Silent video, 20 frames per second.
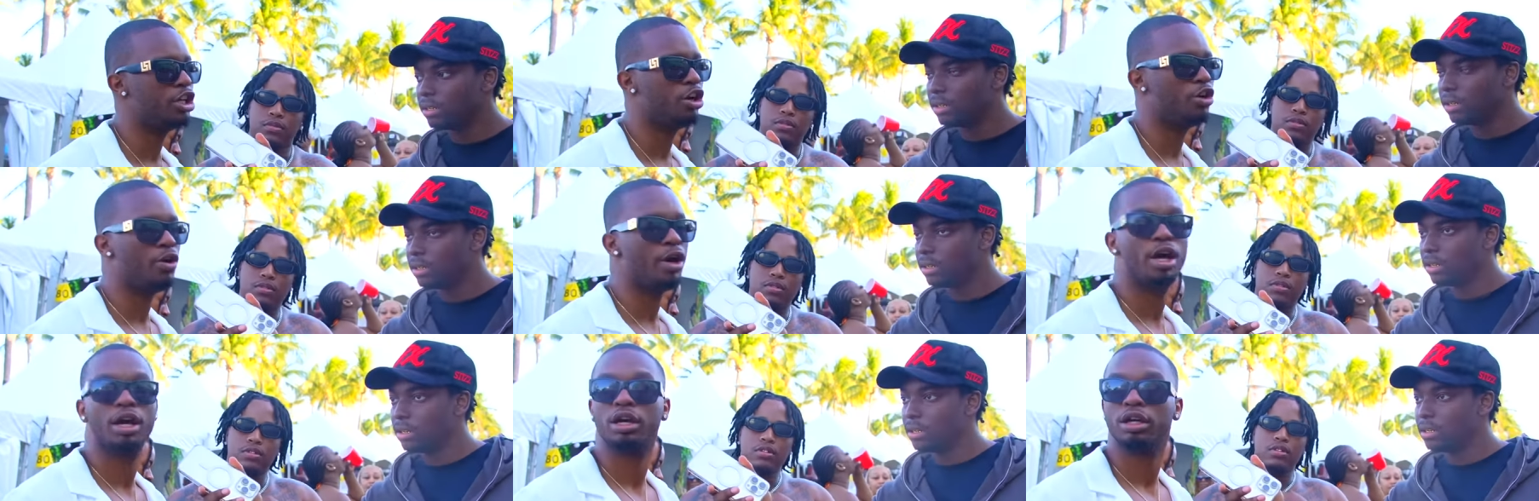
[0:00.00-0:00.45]
Speaker 1: D
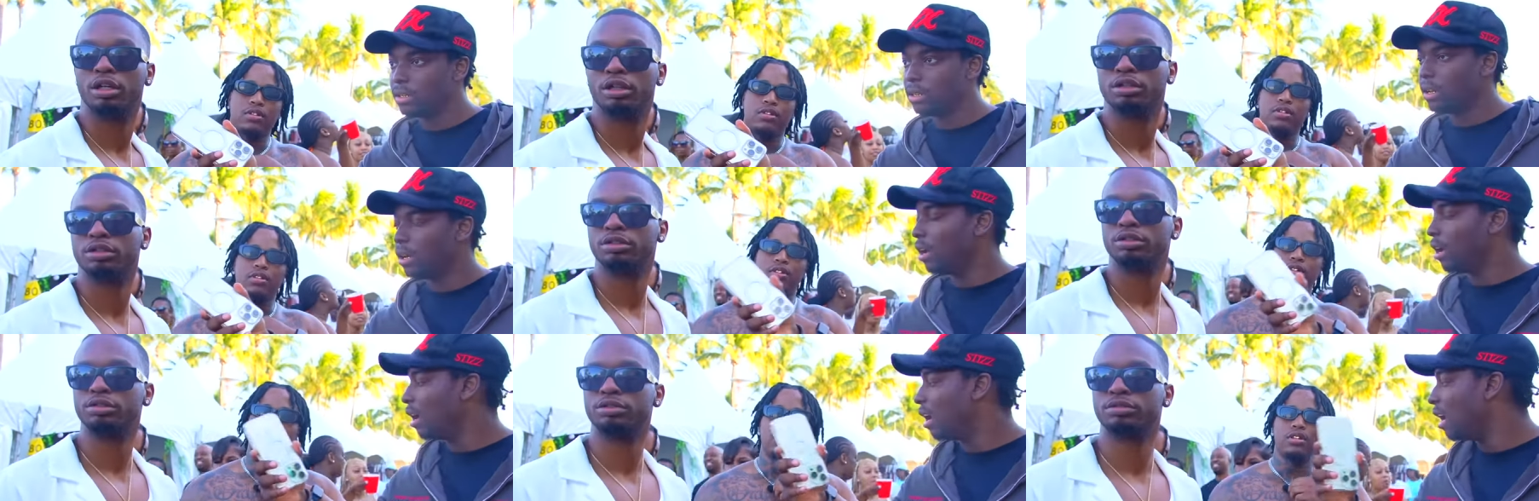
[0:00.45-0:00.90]
O N.
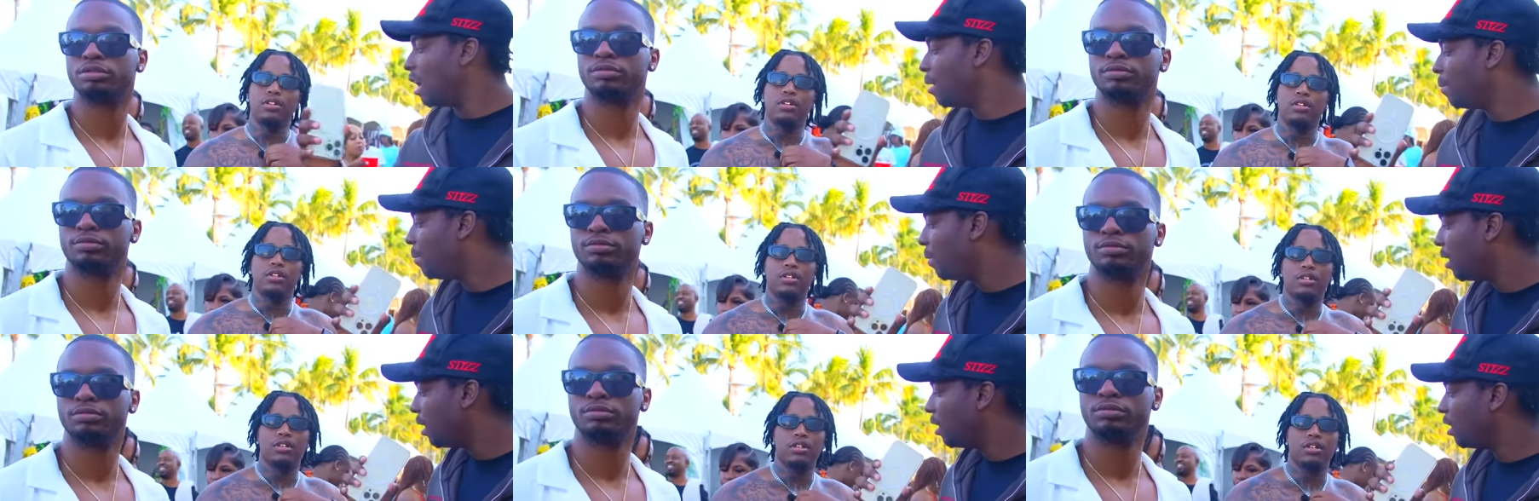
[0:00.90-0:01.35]

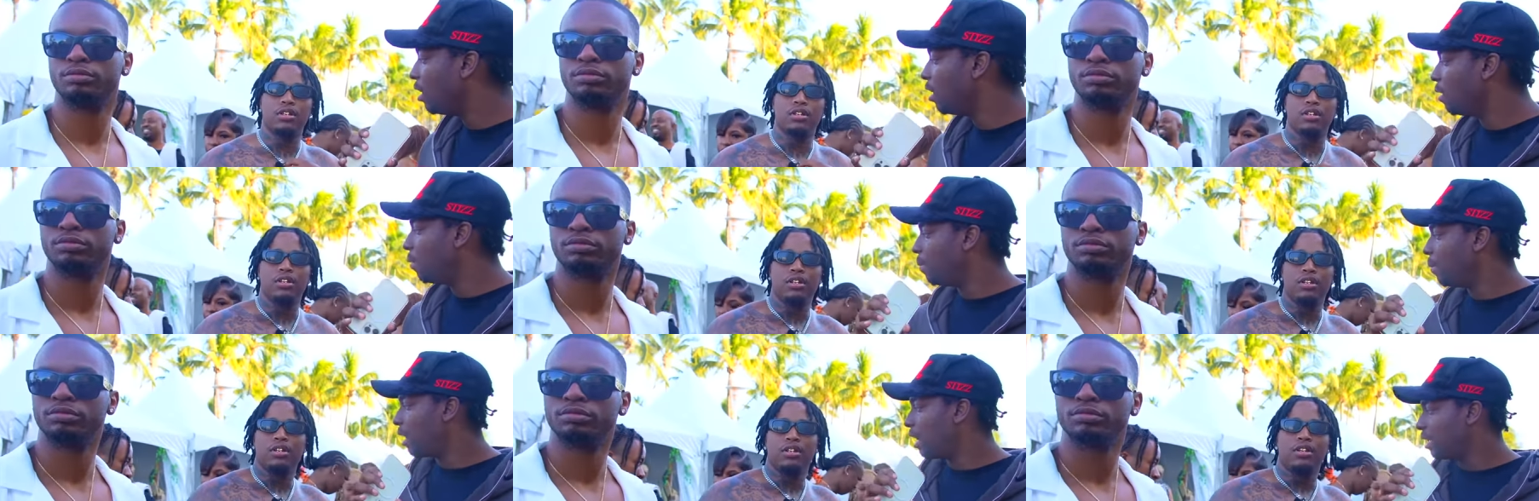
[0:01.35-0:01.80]
I bet.
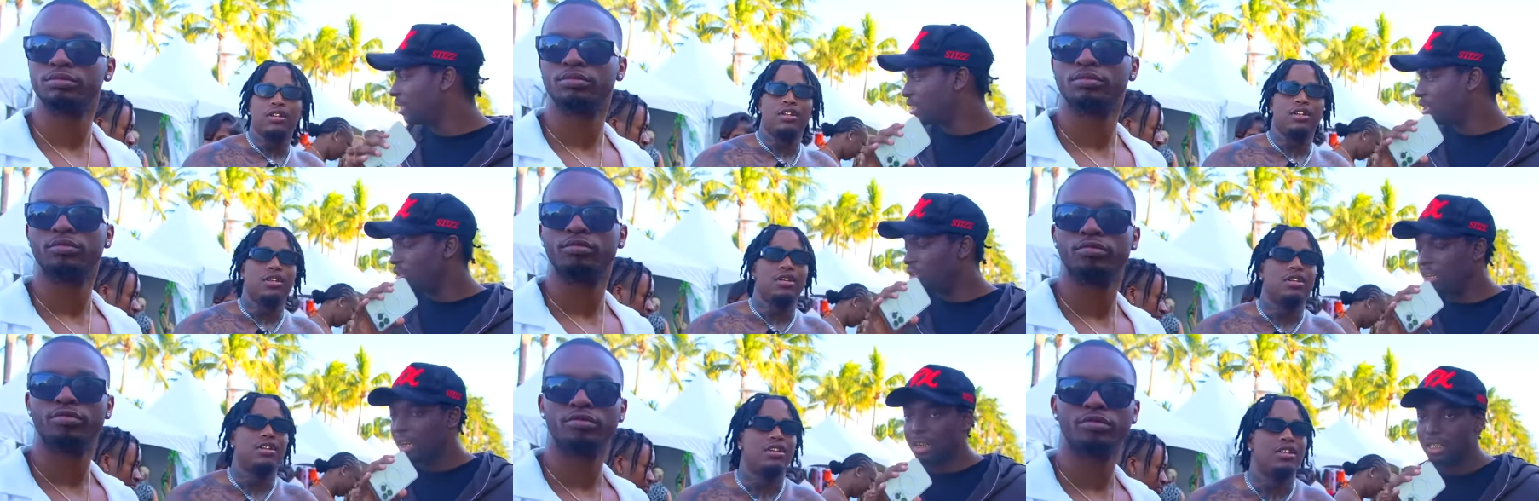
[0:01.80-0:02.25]
Look, man, I
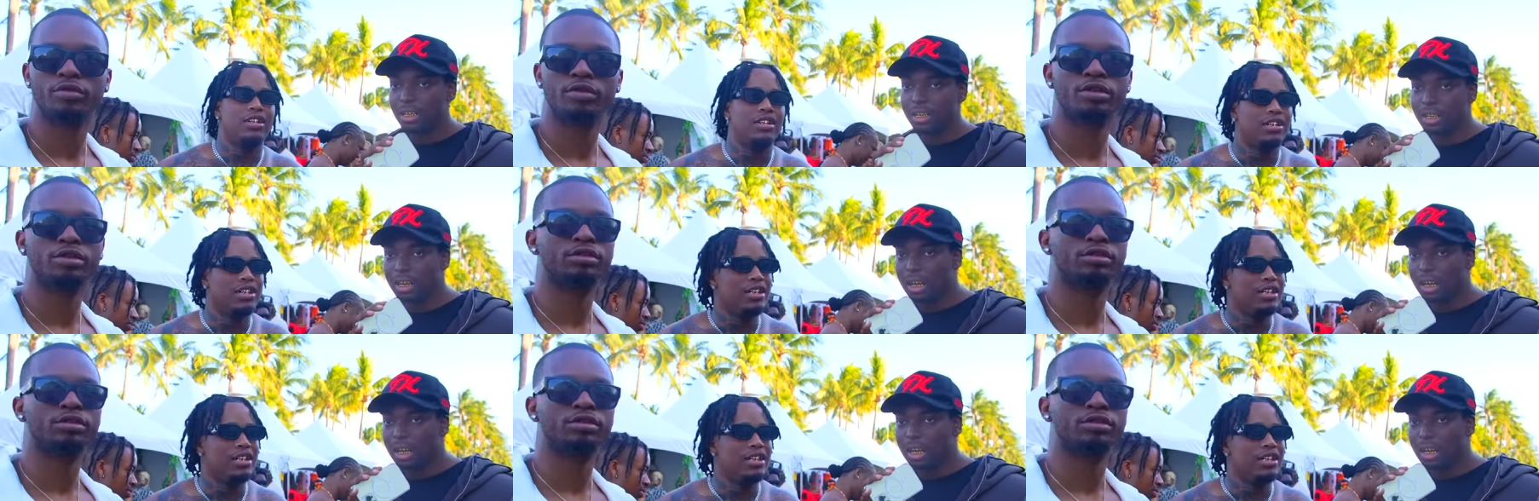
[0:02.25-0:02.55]
see you got the